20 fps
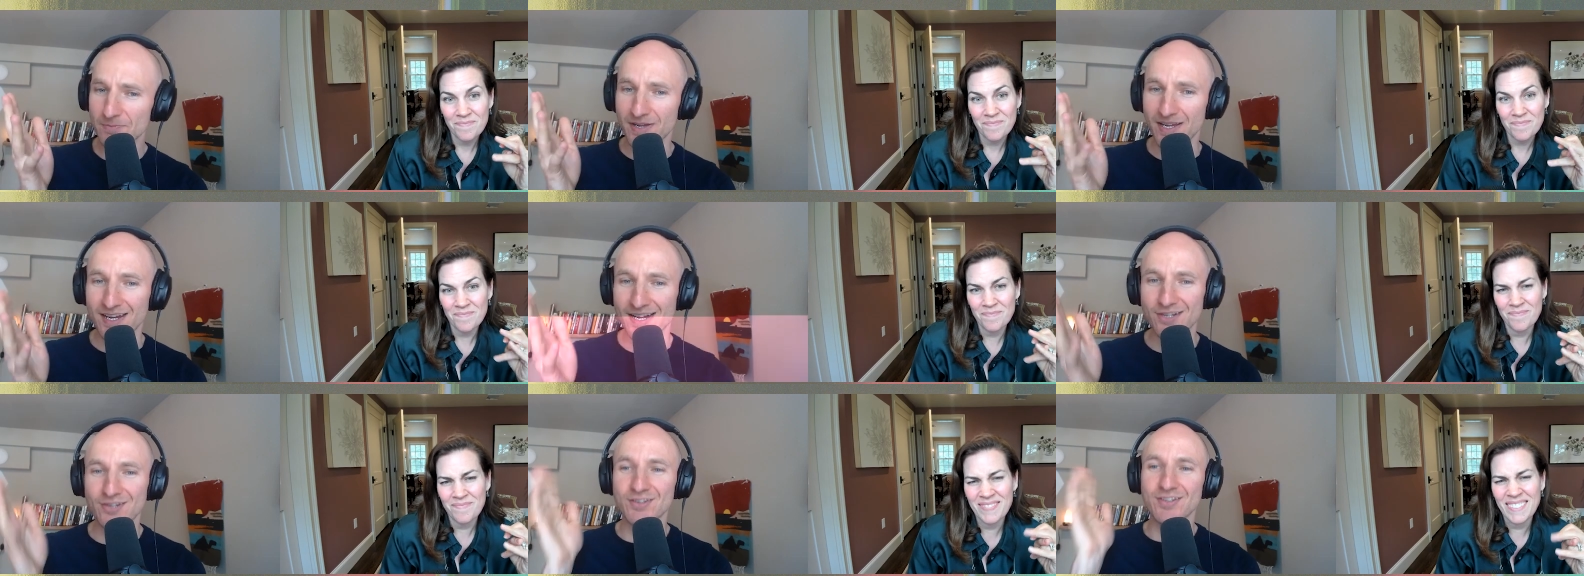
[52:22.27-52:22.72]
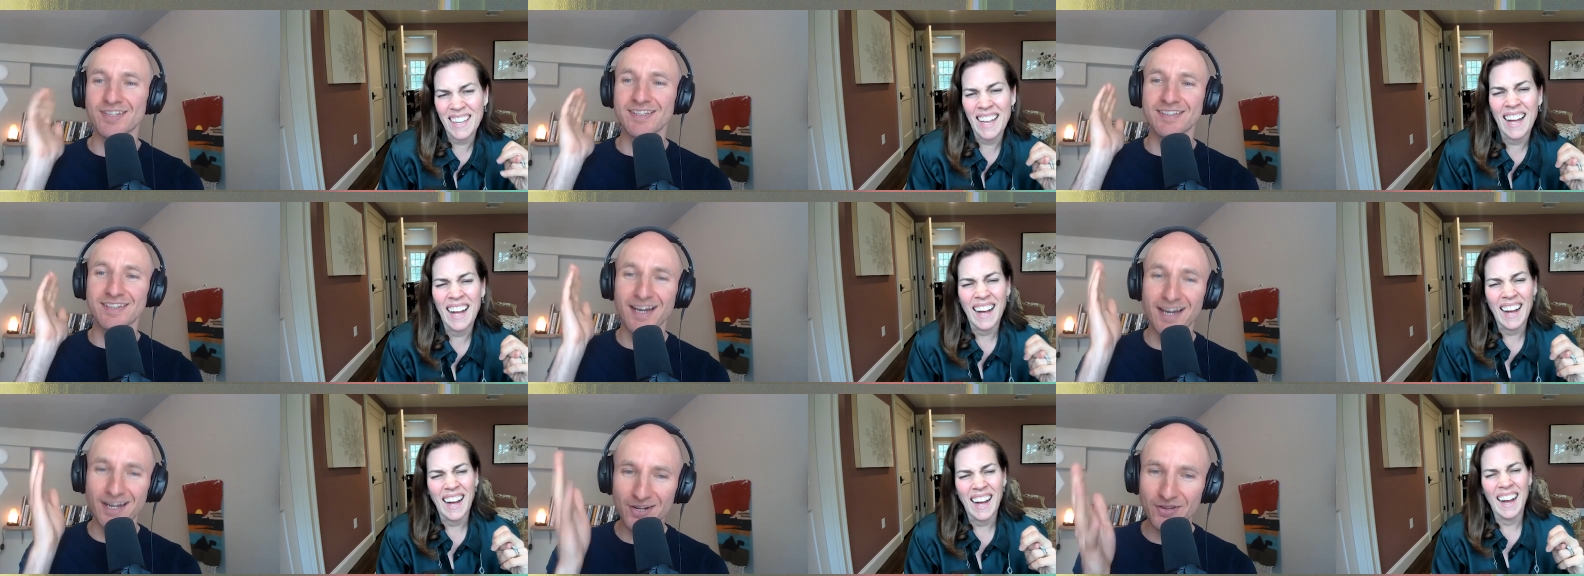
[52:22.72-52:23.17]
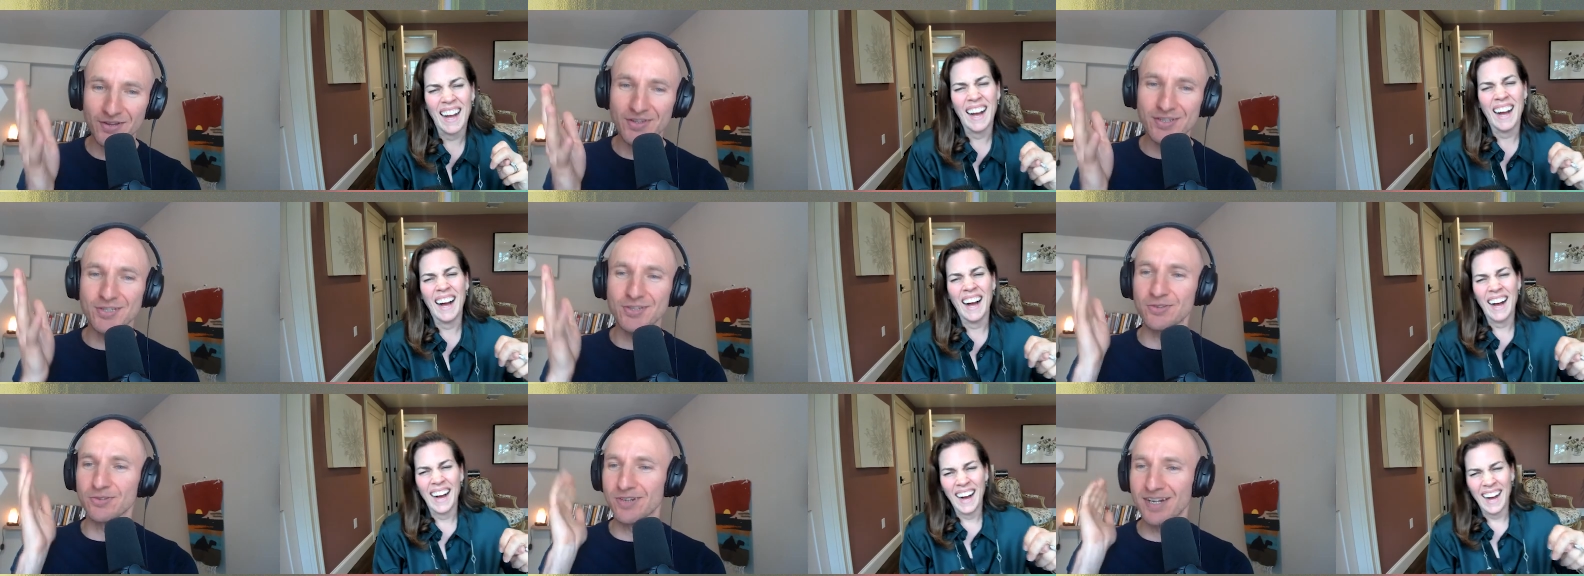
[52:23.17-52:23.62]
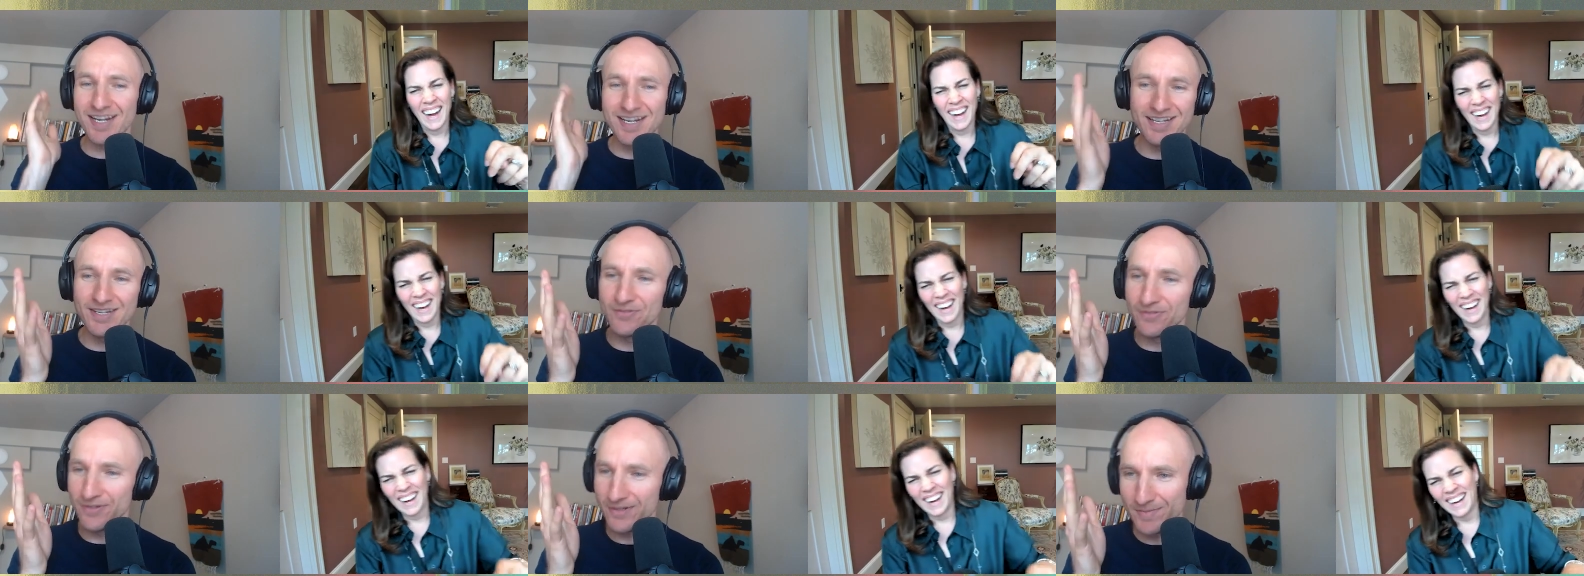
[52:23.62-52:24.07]
Speaker 1: pages. It's got all this
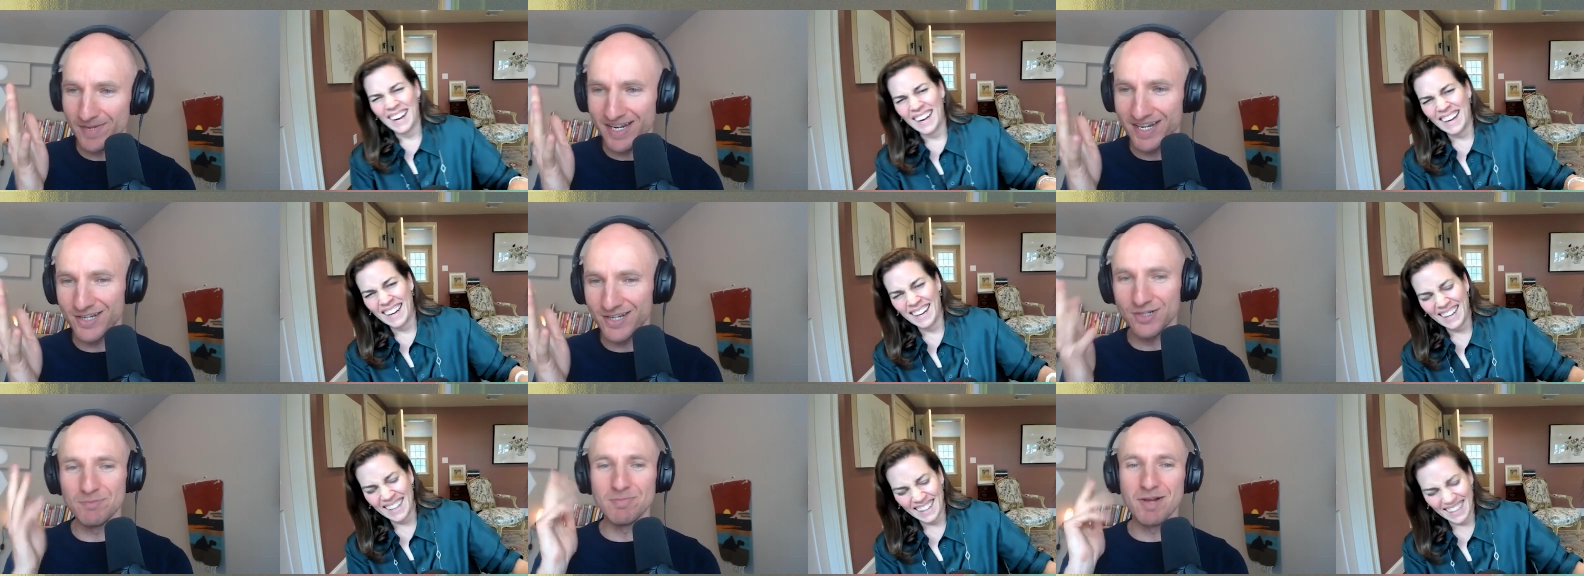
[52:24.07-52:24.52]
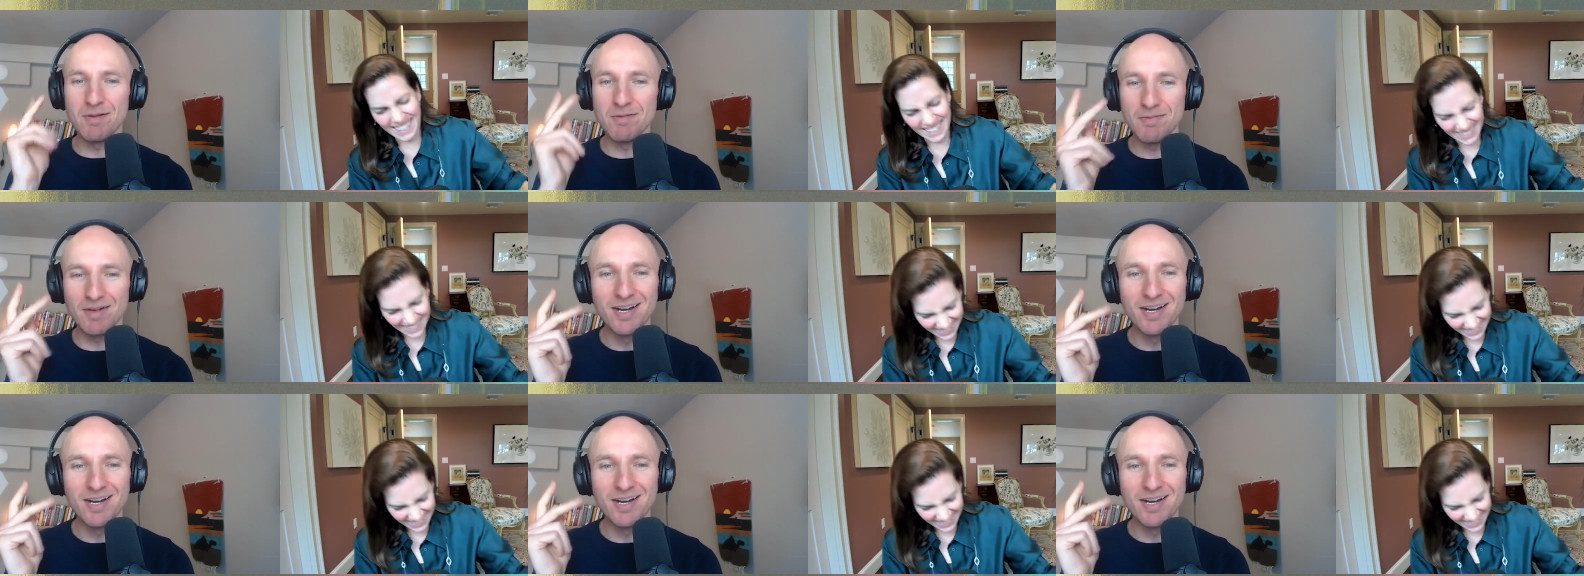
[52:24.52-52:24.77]
great information, blah